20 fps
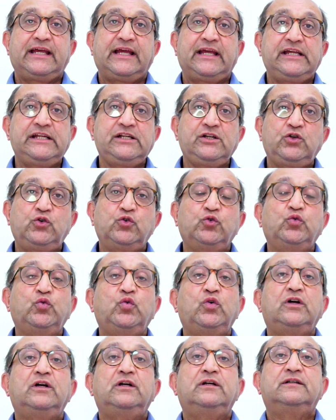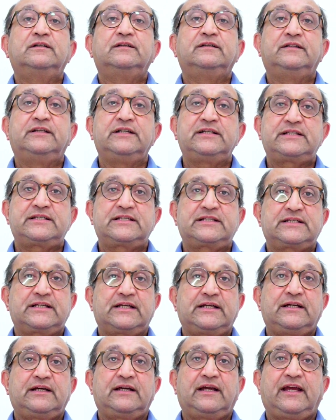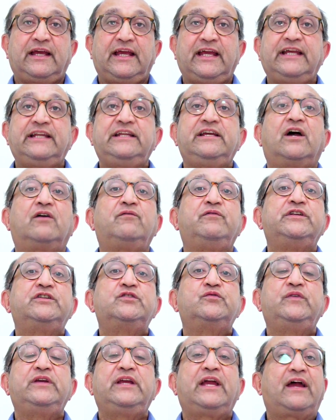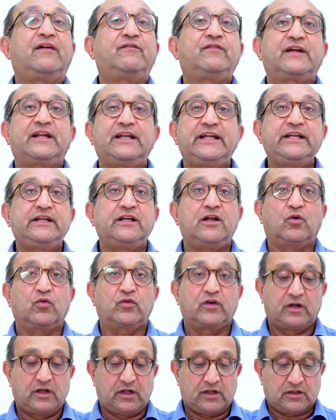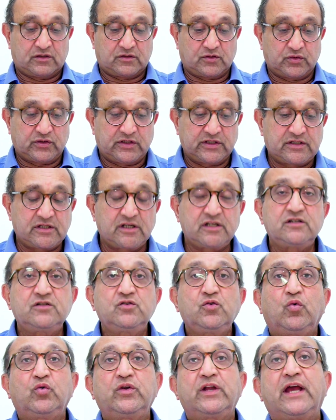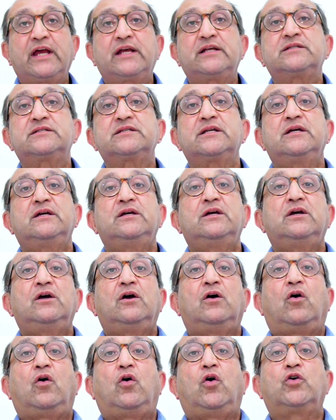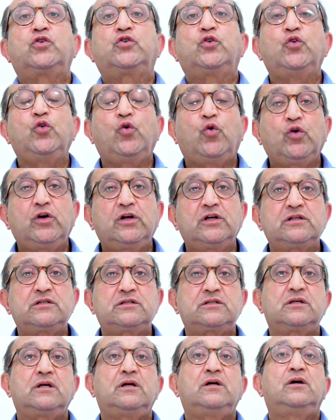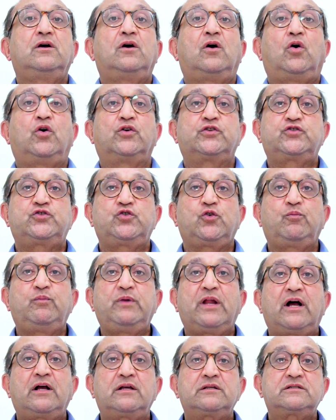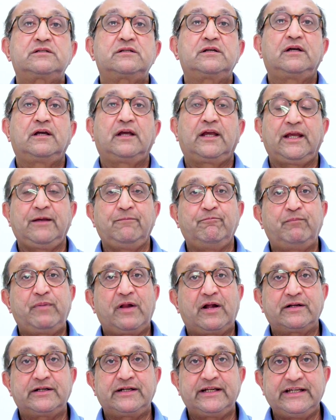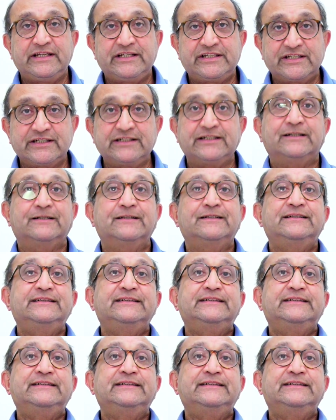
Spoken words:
into this area which we have cleaned out. So this is known as autologous osteoblast implantation.